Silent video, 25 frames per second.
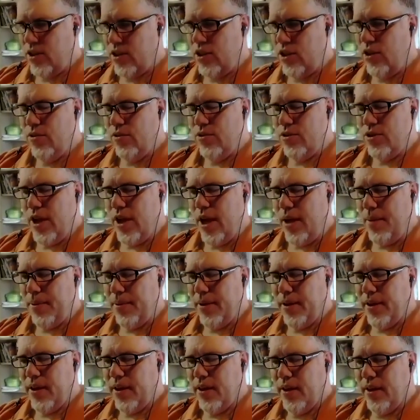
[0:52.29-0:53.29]
a huge
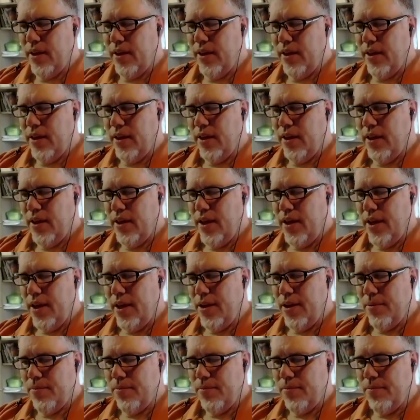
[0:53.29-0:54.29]
topic,
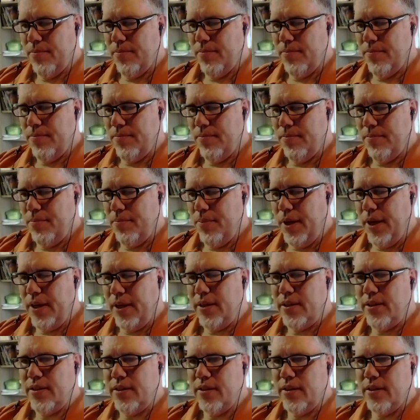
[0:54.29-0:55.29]

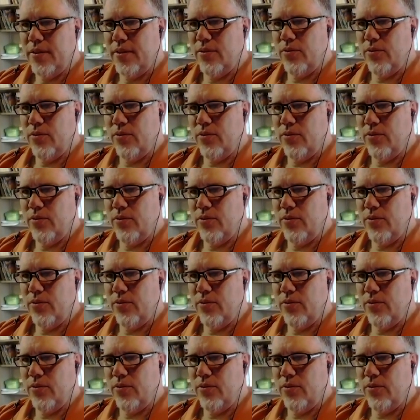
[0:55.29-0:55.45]
but